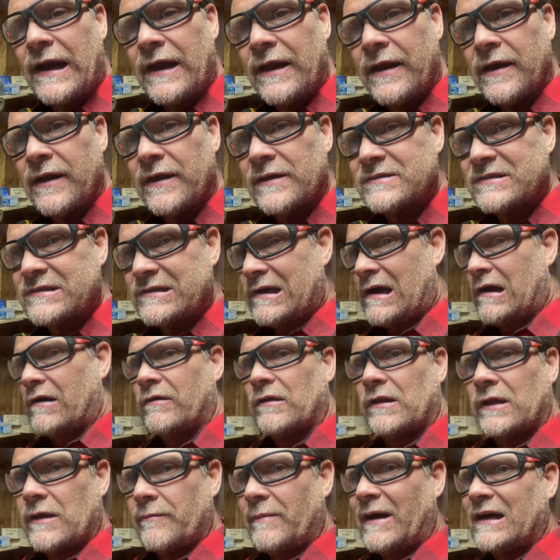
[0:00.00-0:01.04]
and it's not
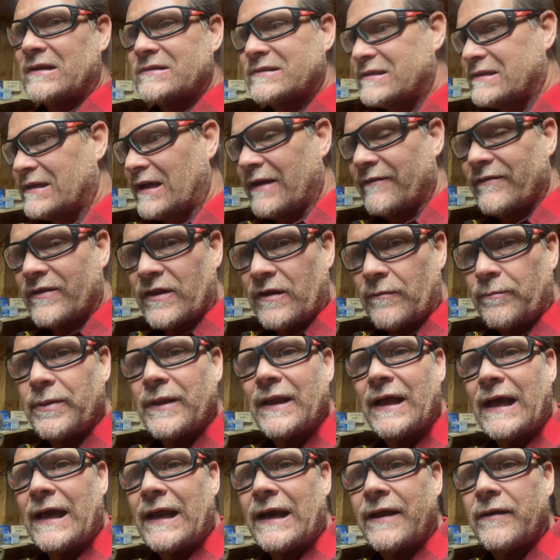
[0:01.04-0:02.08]
really about saving the
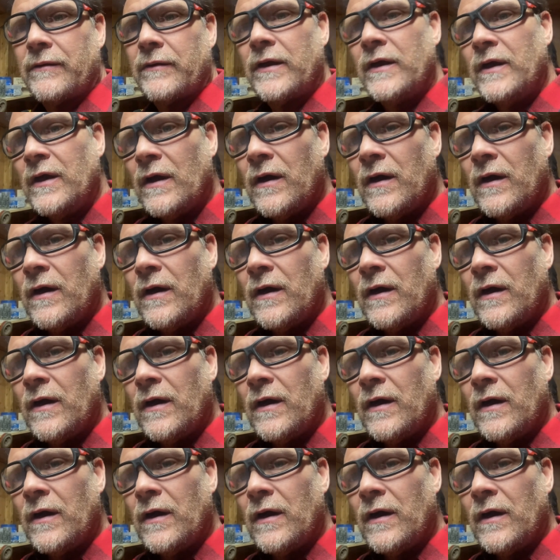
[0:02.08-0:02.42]
planet,